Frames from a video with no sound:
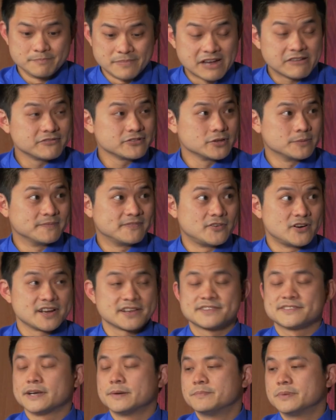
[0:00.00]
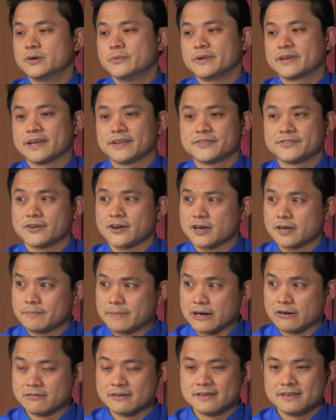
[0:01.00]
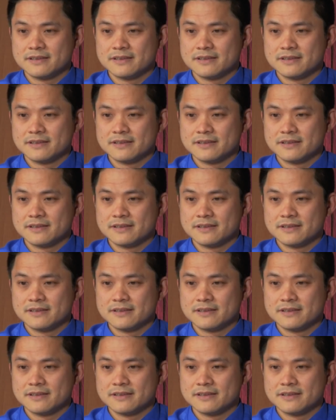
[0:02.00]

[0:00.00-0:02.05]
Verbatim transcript: baranome, for example, we can talk about